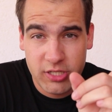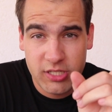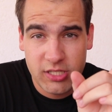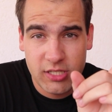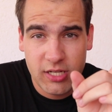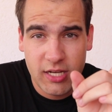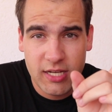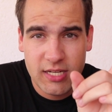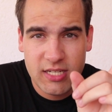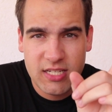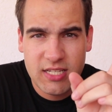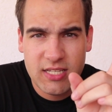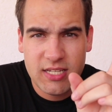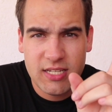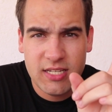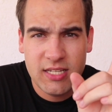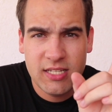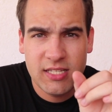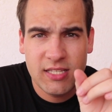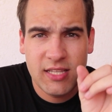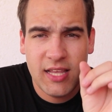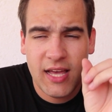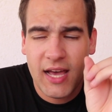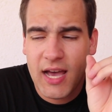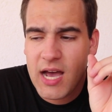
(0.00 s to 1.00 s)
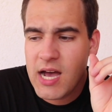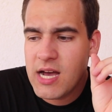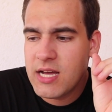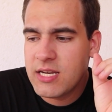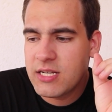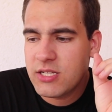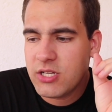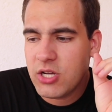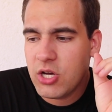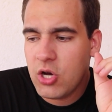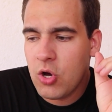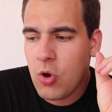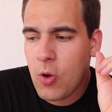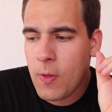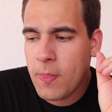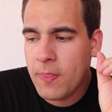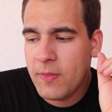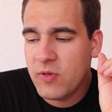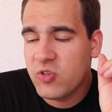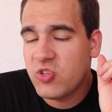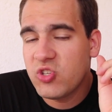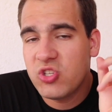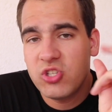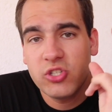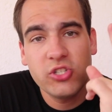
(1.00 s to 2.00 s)
excited, is that on
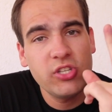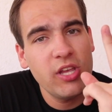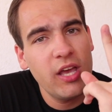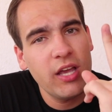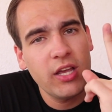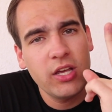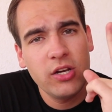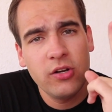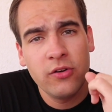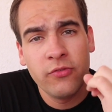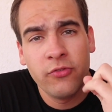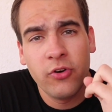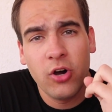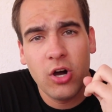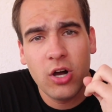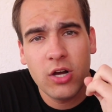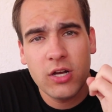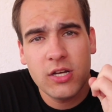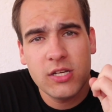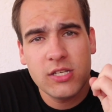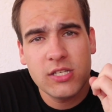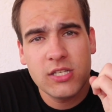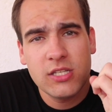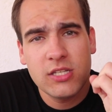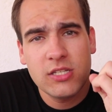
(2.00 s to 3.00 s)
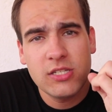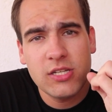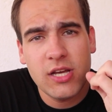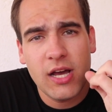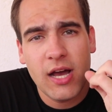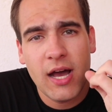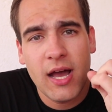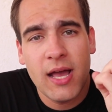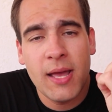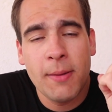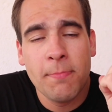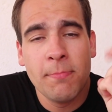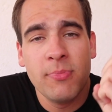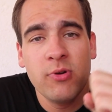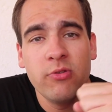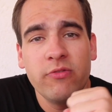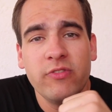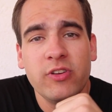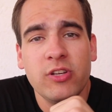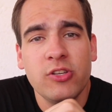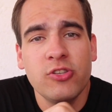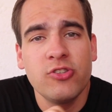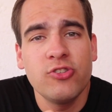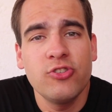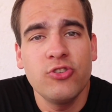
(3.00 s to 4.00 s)
the 2nd of August, I am
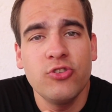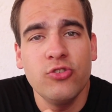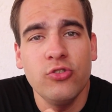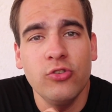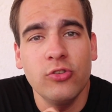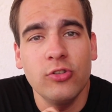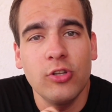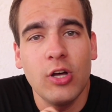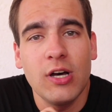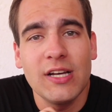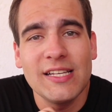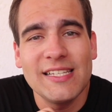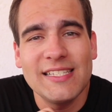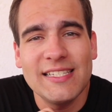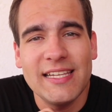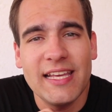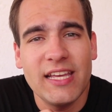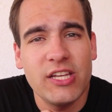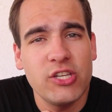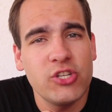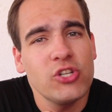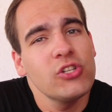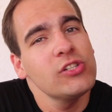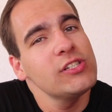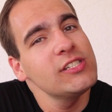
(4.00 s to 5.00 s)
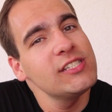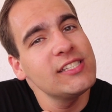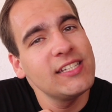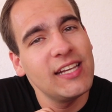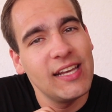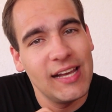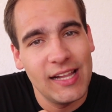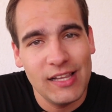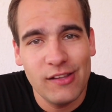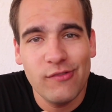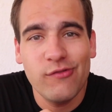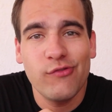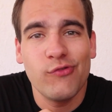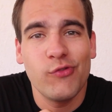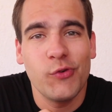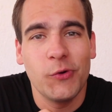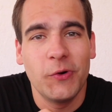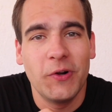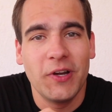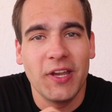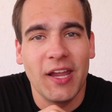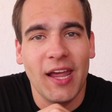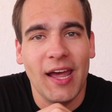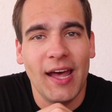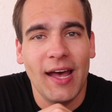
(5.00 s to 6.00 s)
moving to Los Angeles,
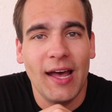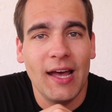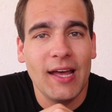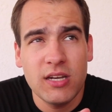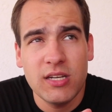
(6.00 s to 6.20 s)
California.